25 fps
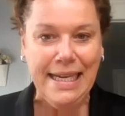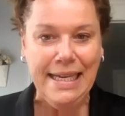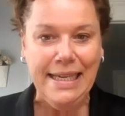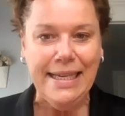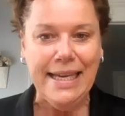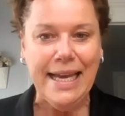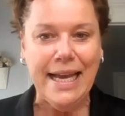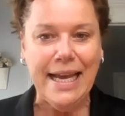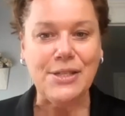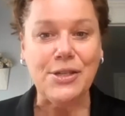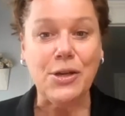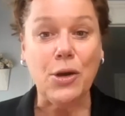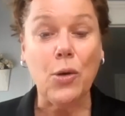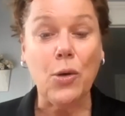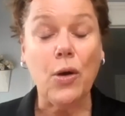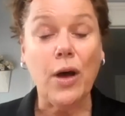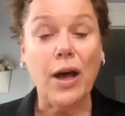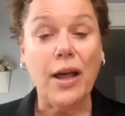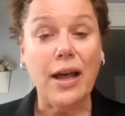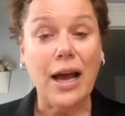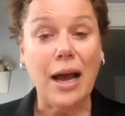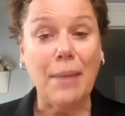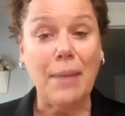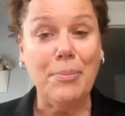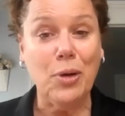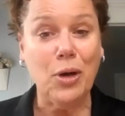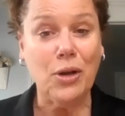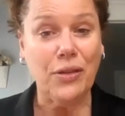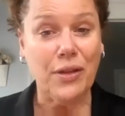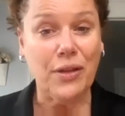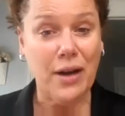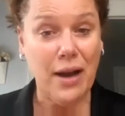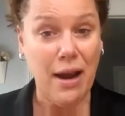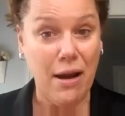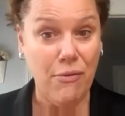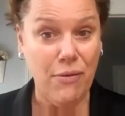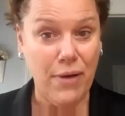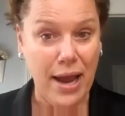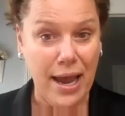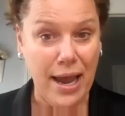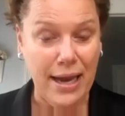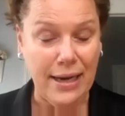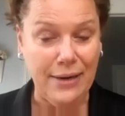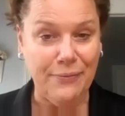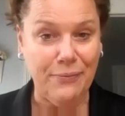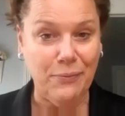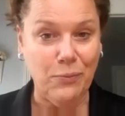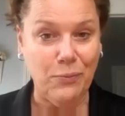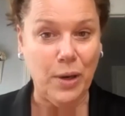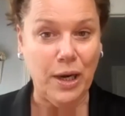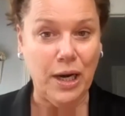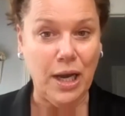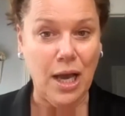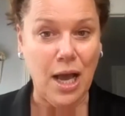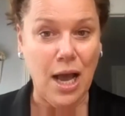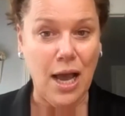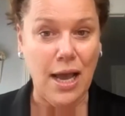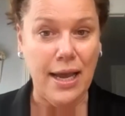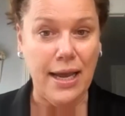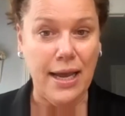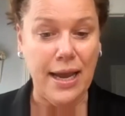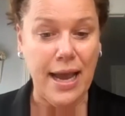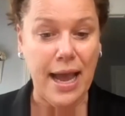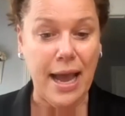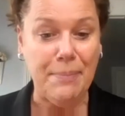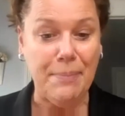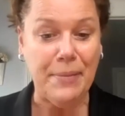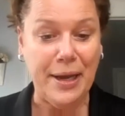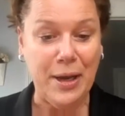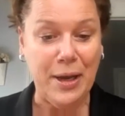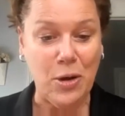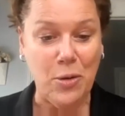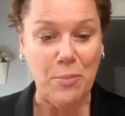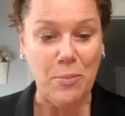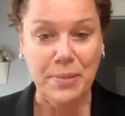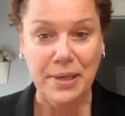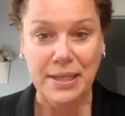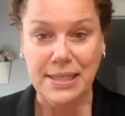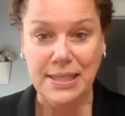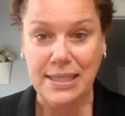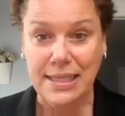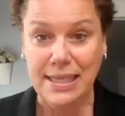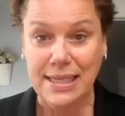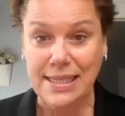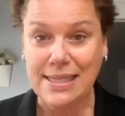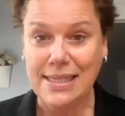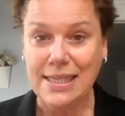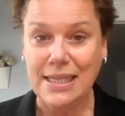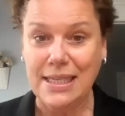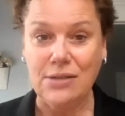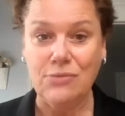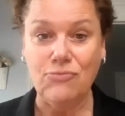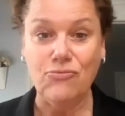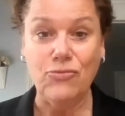Yeah, so a book that I read when I had my own business that